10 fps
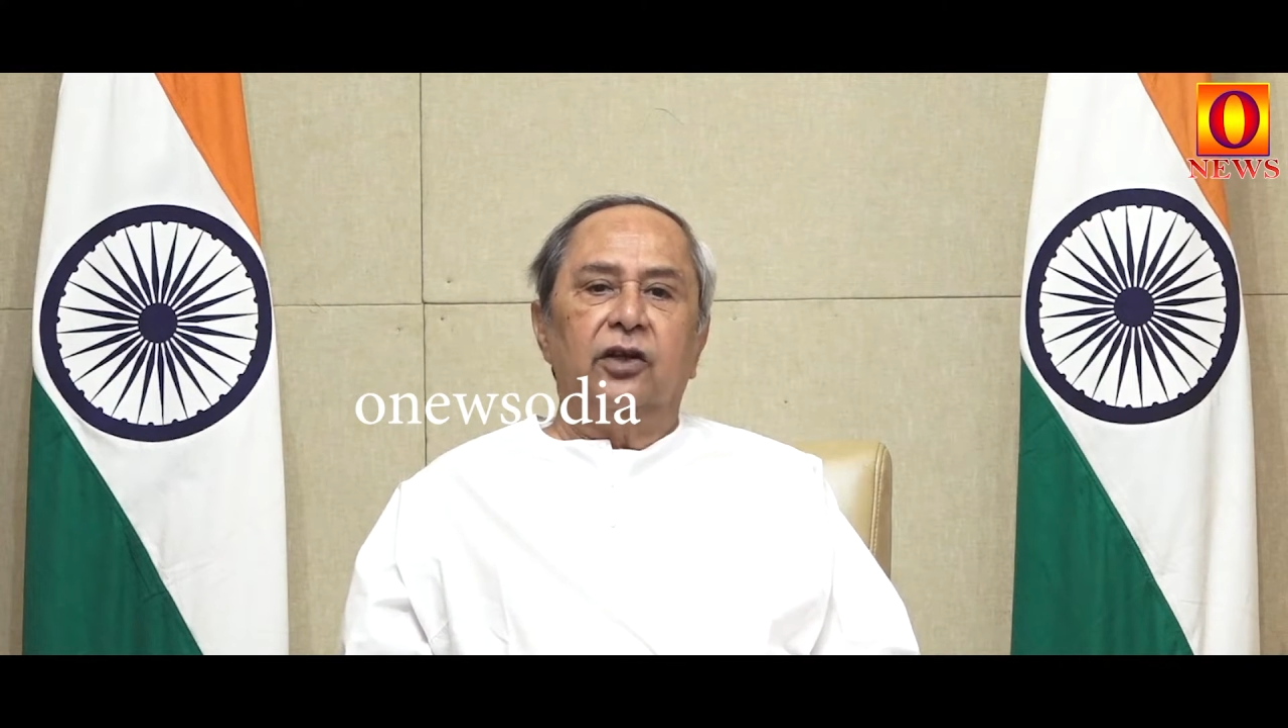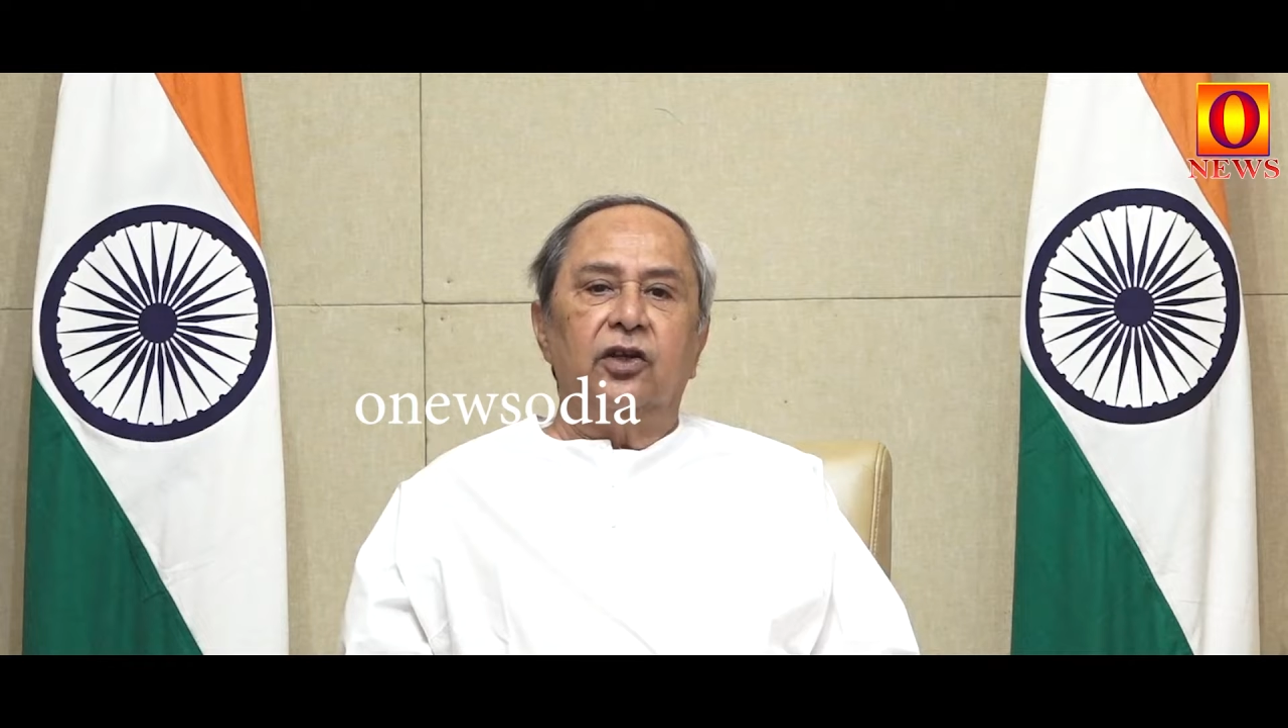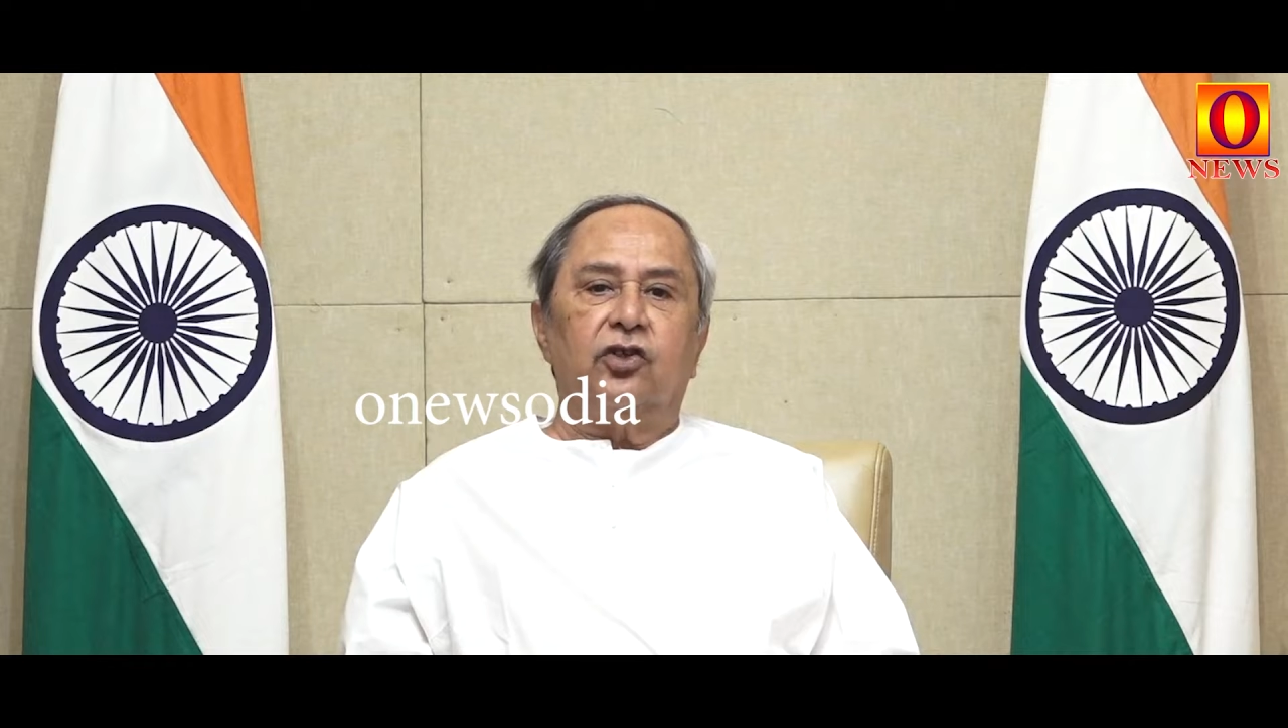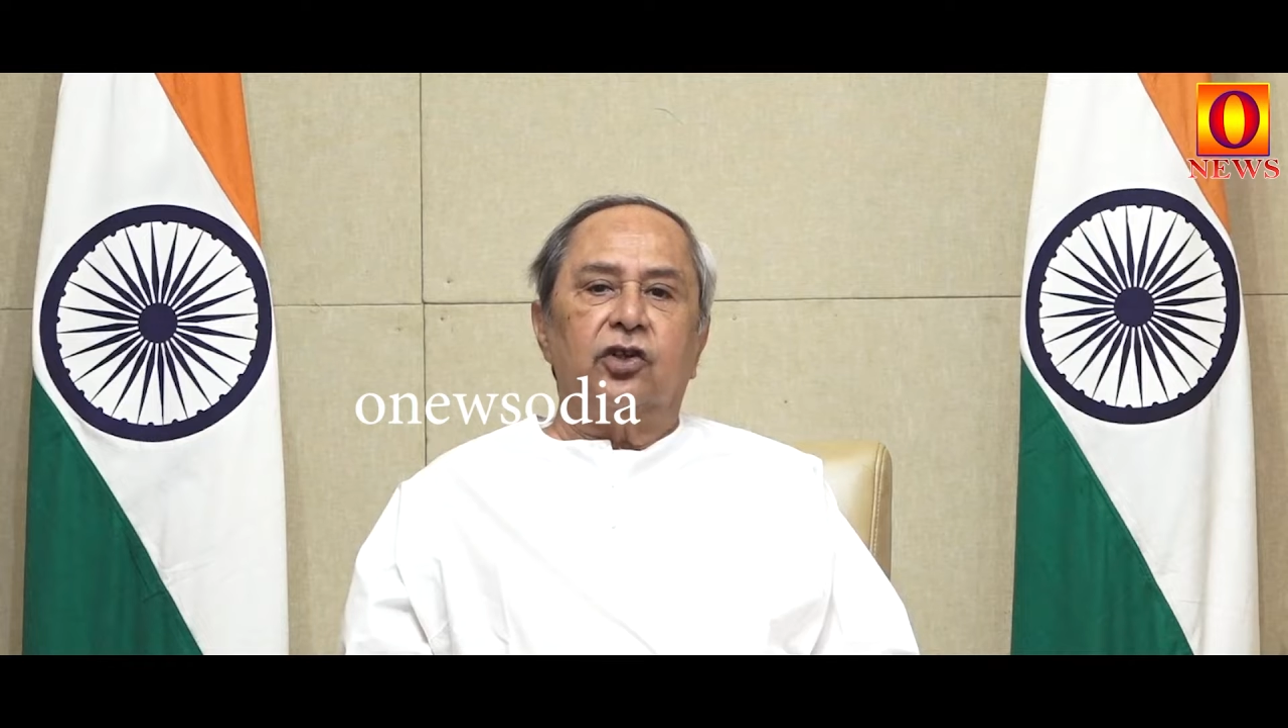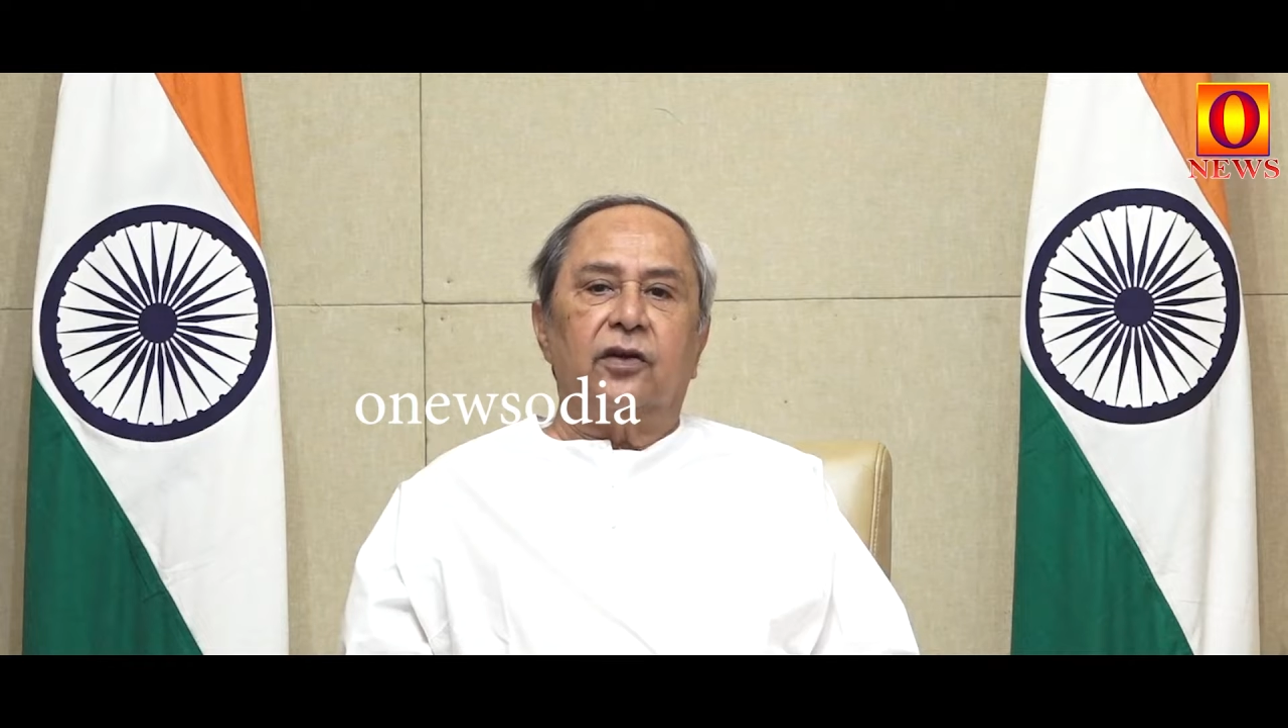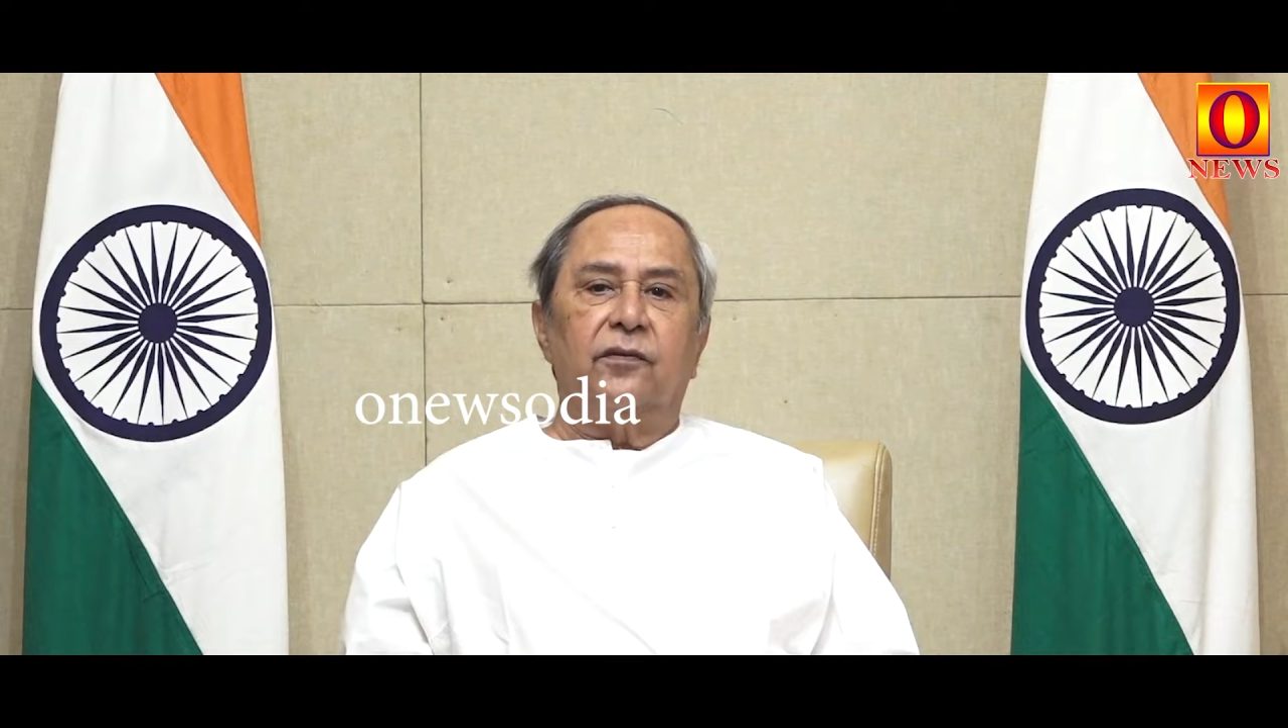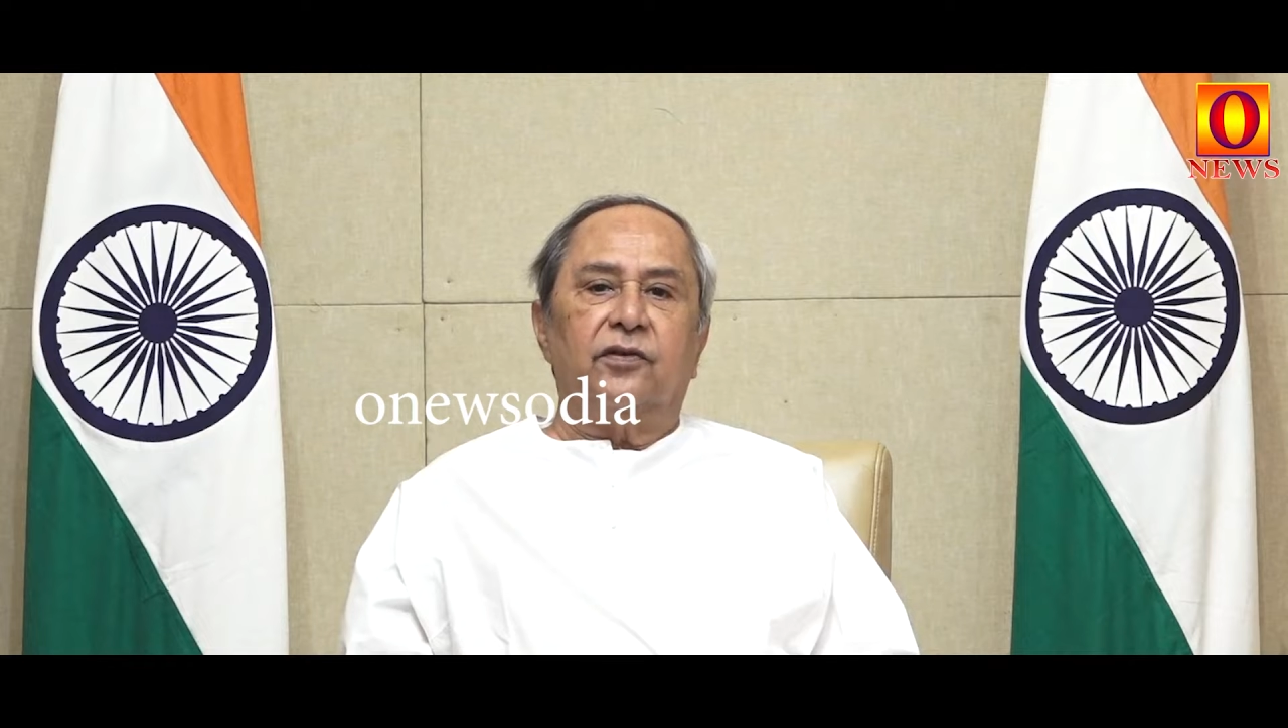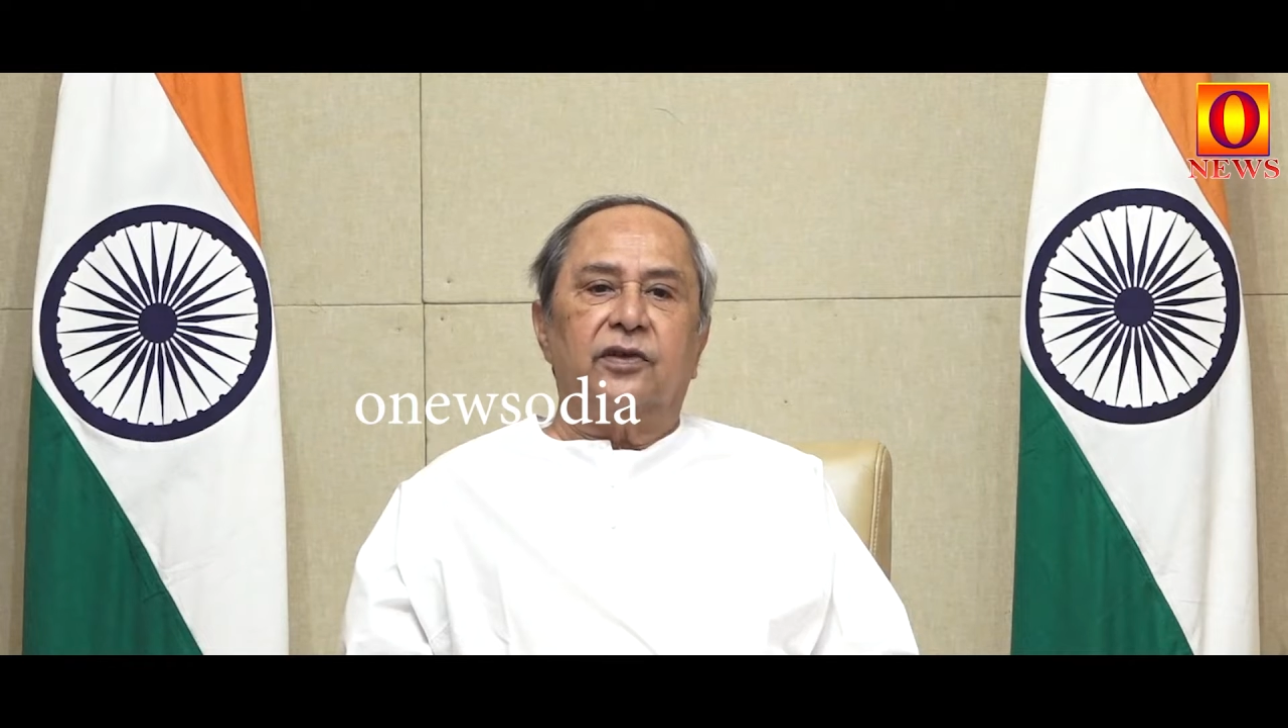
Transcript: initiative